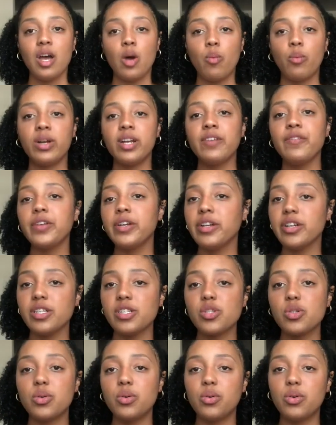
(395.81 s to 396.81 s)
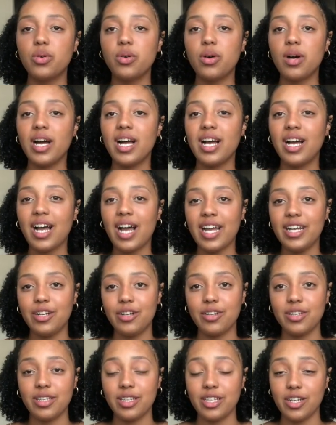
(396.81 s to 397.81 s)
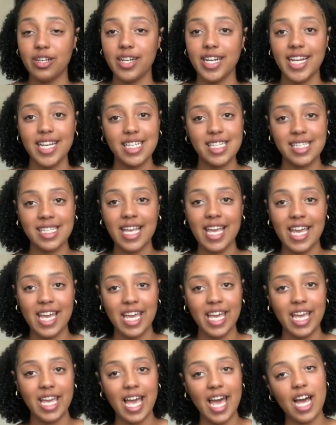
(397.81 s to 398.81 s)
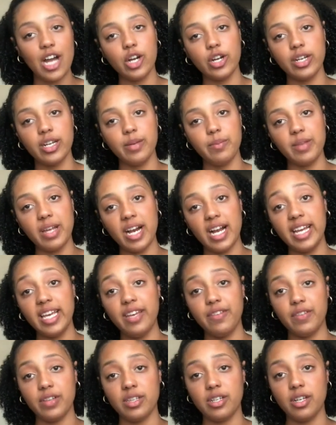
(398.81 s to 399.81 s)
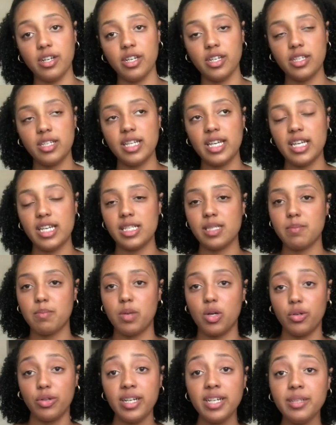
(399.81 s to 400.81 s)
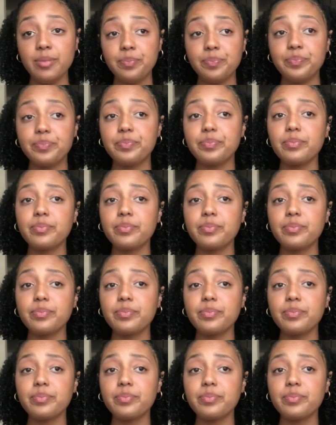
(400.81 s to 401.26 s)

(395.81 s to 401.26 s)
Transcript: Whenever you're in school, I know that there is a acronym that I even learned is MONA,